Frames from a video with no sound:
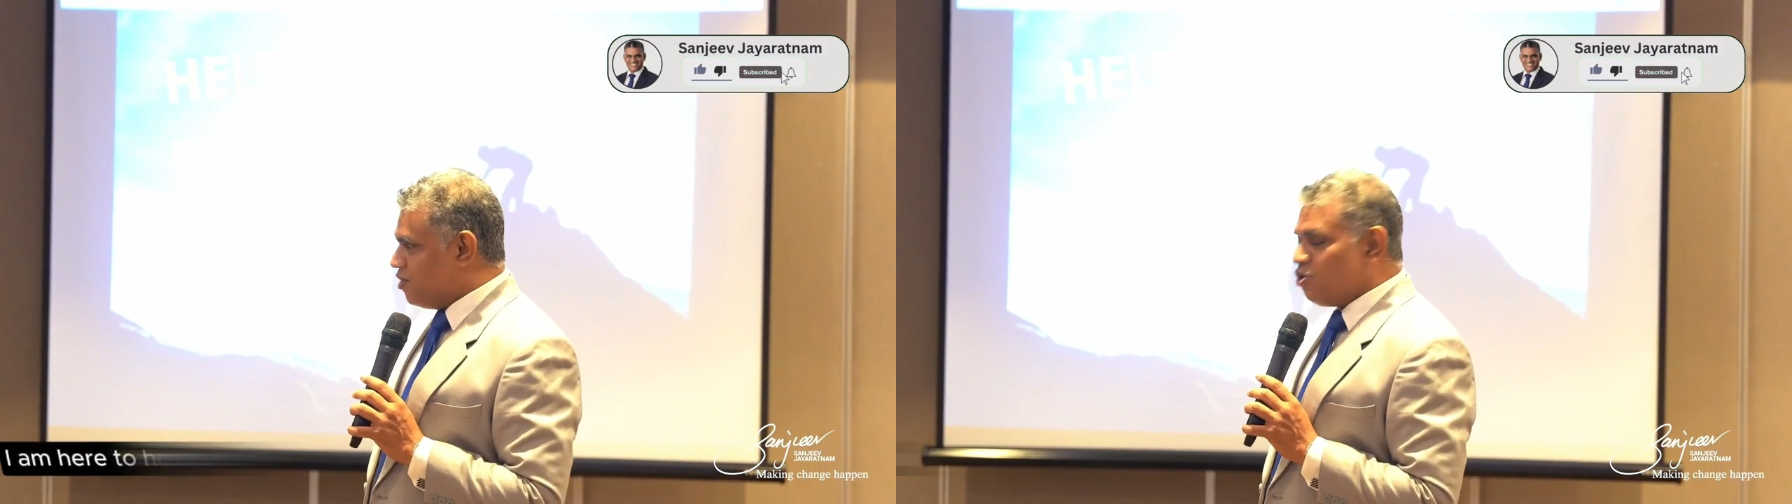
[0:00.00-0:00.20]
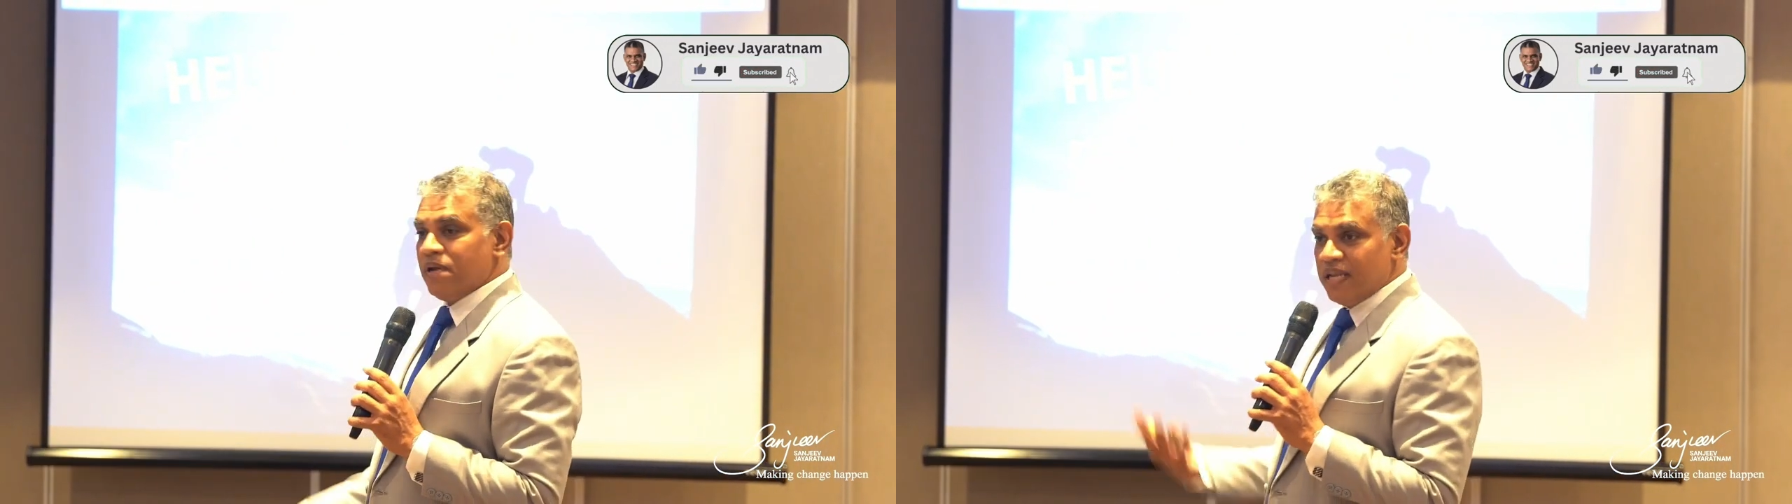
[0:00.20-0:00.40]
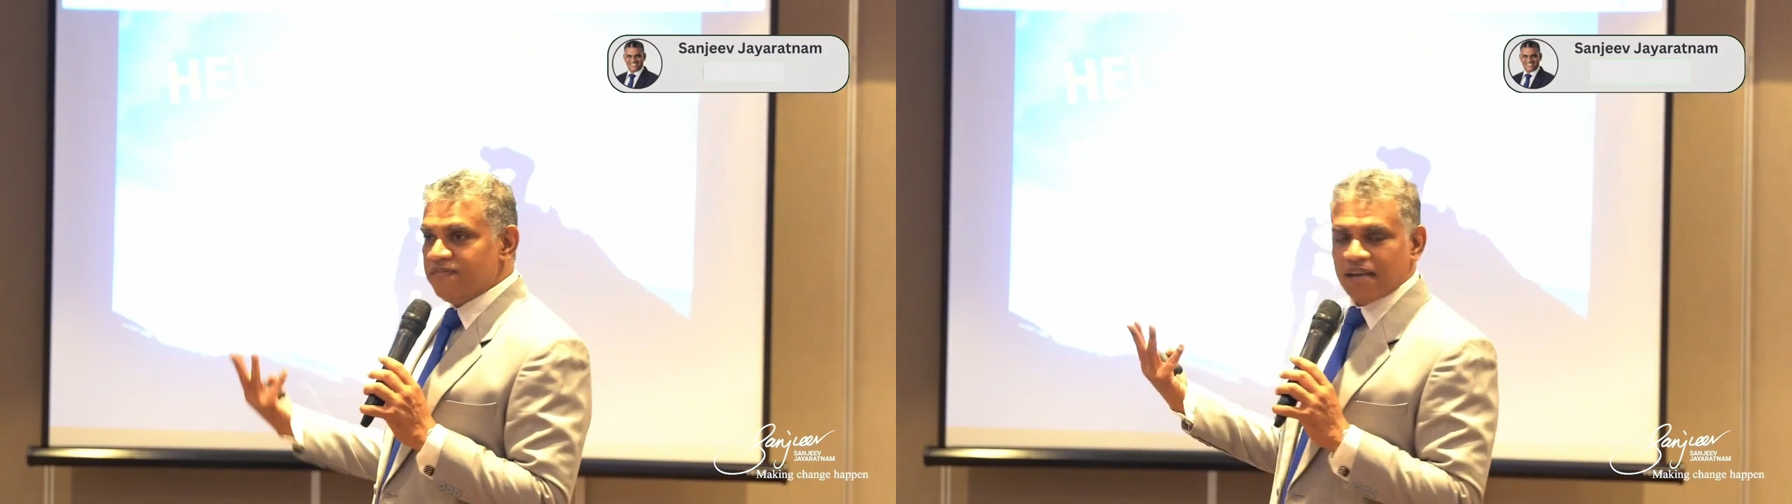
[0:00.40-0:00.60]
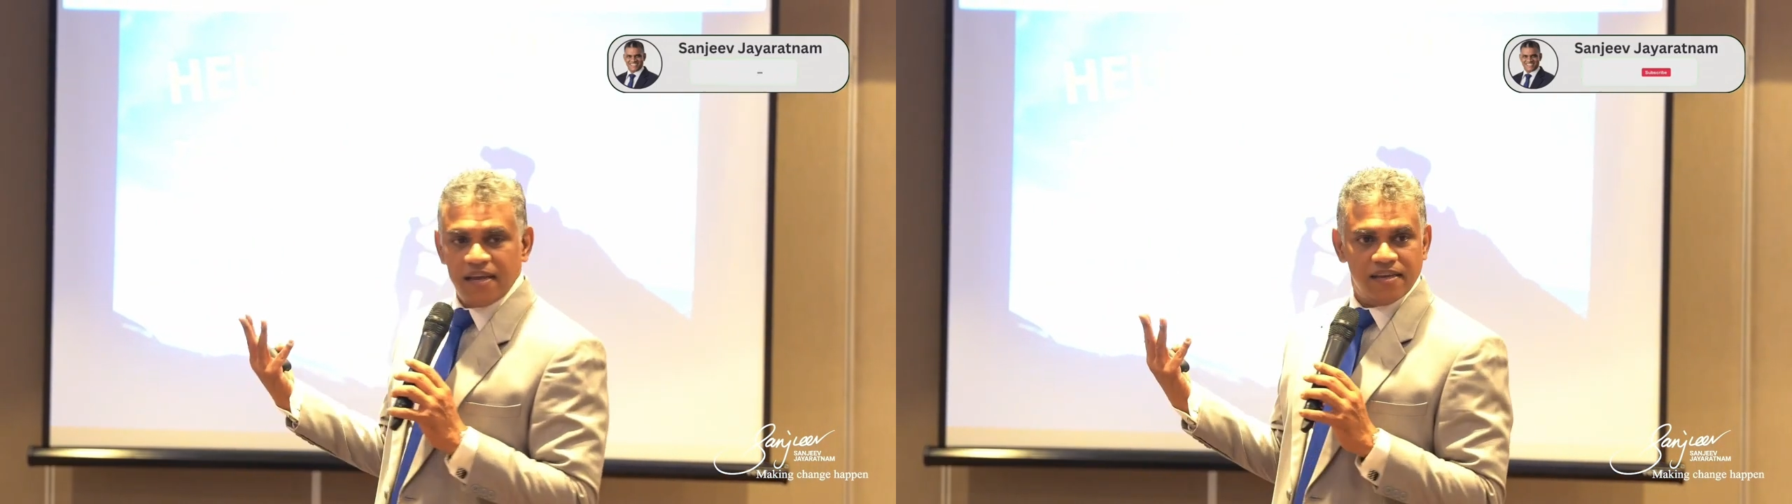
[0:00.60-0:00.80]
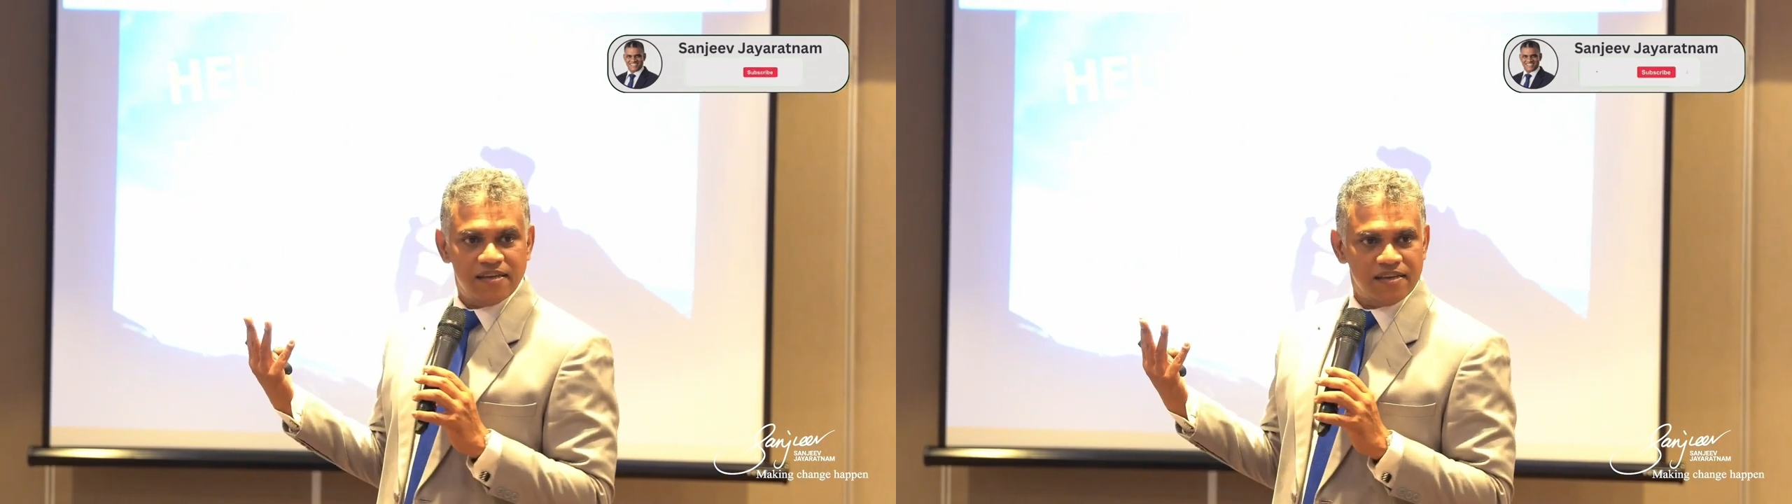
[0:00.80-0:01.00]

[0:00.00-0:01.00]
you believe the guy?